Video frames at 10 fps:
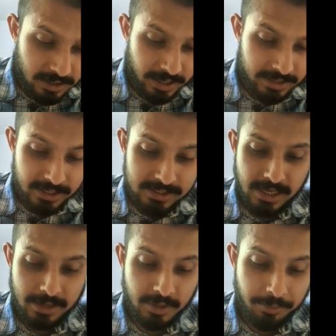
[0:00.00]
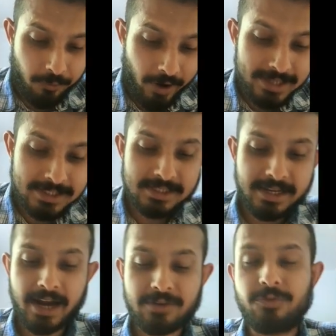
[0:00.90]
In this scheme, the price is
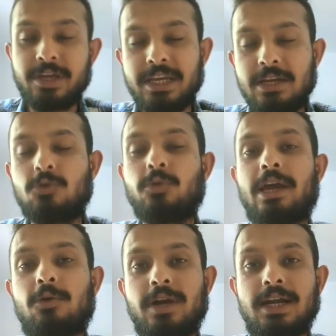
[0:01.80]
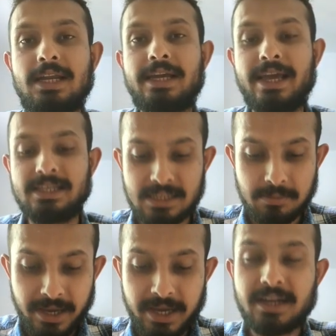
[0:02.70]
that we need to accurately
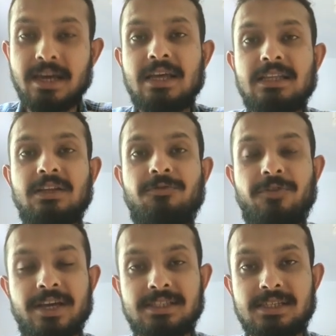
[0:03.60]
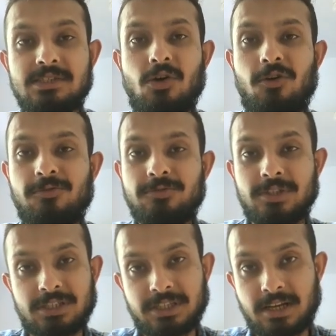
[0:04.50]
estimate the phases of
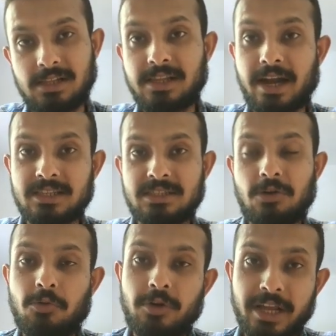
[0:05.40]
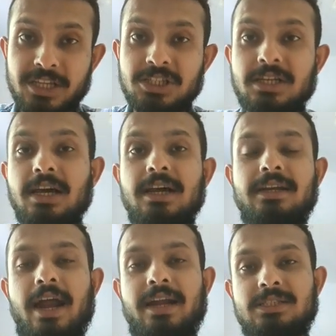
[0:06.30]
the channel, that is the rotation
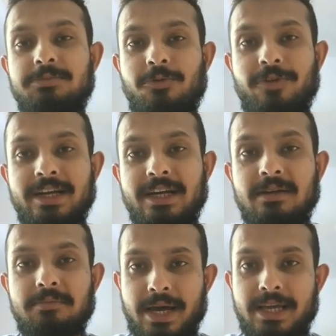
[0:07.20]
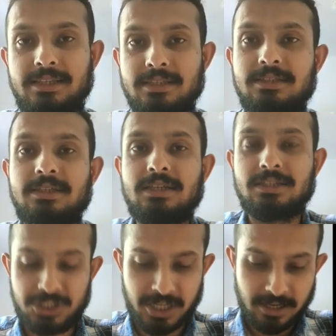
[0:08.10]
that is provided by the
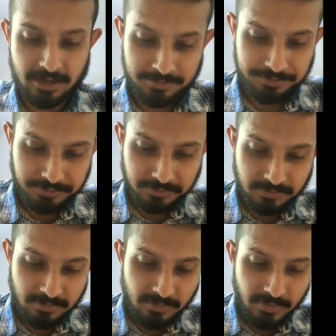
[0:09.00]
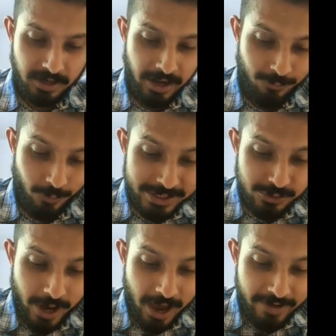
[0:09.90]
channel. And once
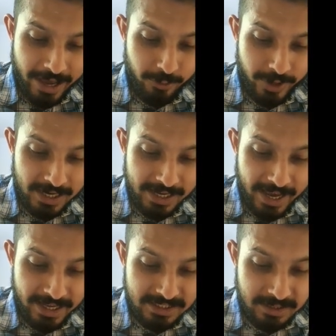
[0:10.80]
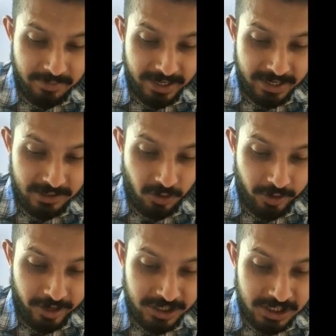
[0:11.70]
you have accurately estimated the
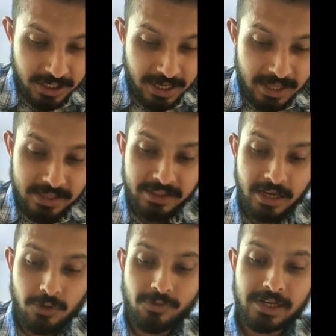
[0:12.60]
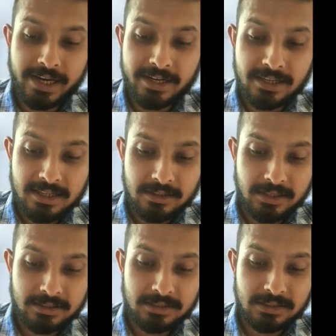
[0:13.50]
rotation, then you will get
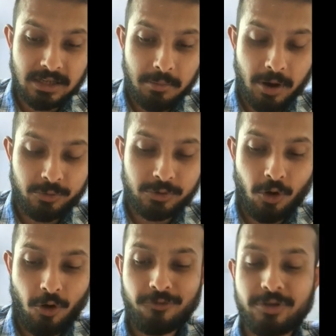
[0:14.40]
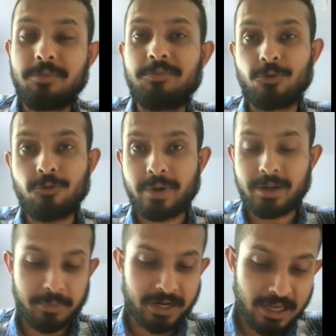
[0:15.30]
this amount of
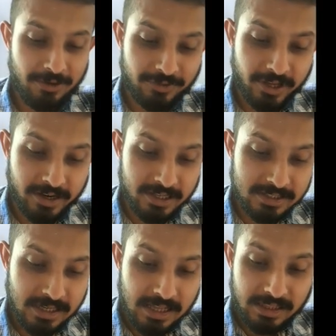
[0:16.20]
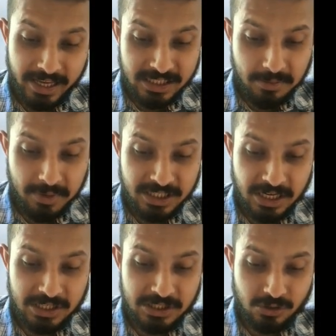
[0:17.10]
improvement. But if the
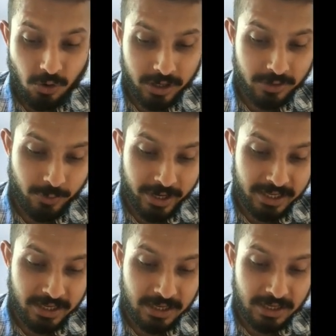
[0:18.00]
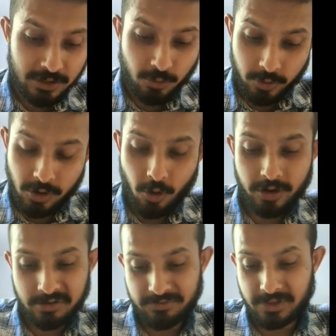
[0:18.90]
estimation is not very good,
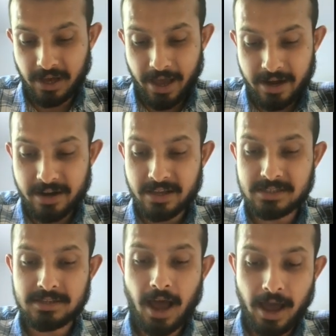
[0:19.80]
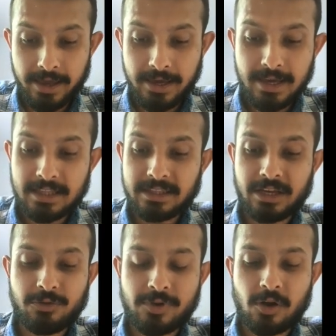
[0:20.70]
or if the error is high,
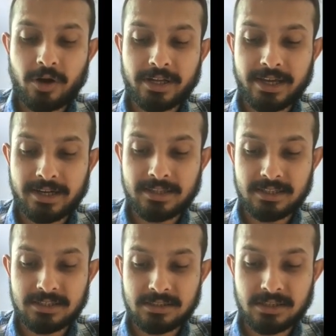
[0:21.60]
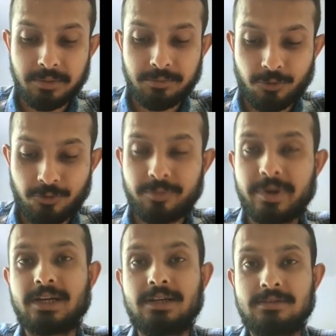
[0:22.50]
then you will not get this
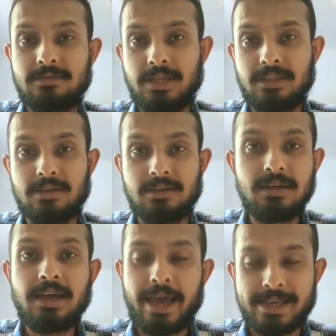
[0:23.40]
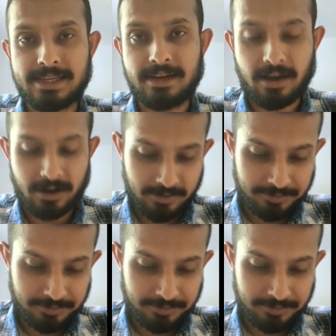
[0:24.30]
improvement in the SNR.